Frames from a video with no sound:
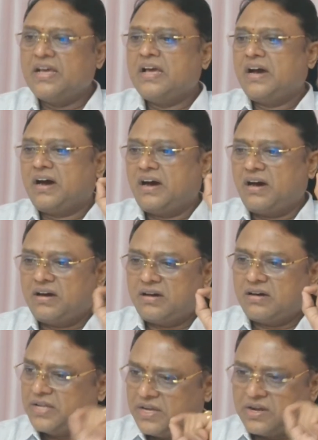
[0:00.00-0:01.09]

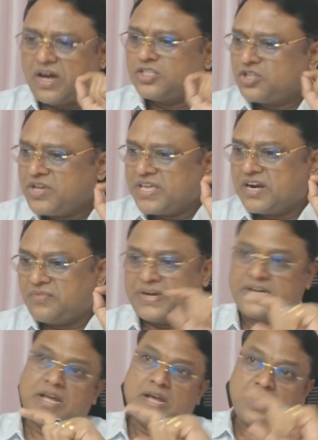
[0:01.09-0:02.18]
also you cannot
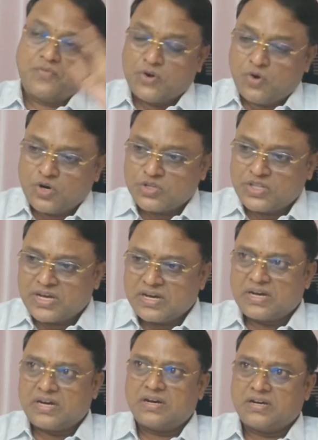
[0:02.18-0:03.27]
find. If you go to
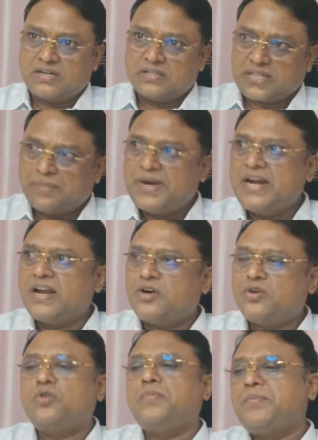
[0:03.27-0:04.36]
the Tamil
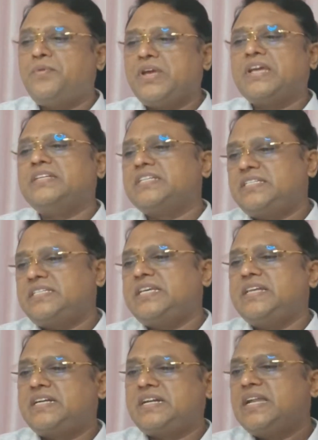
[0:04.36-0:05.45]
Nadu, maybe you can just see
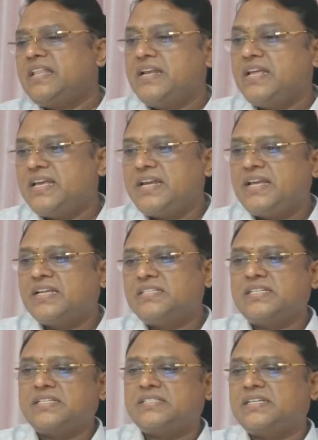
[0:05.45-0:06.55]
that in the Nilgiri Hills
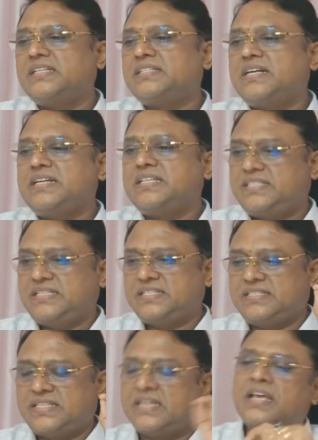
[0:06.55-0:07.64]
sickle cell disease is
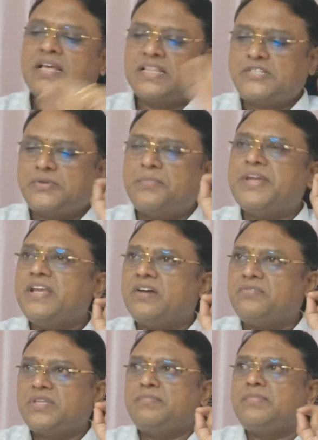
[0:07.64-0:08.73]
there. That's why many of
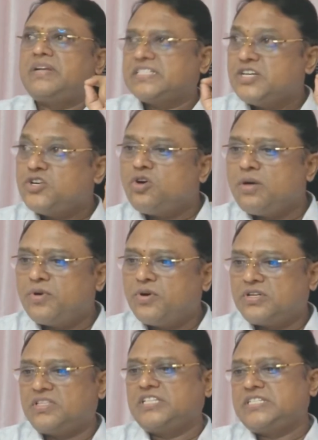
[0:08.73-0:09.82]
them doesn't know
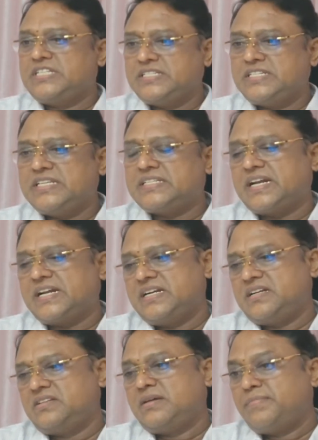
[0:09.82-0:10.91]
about this disease and
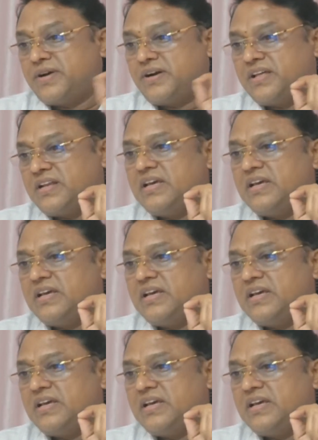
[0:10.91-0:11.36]
the burden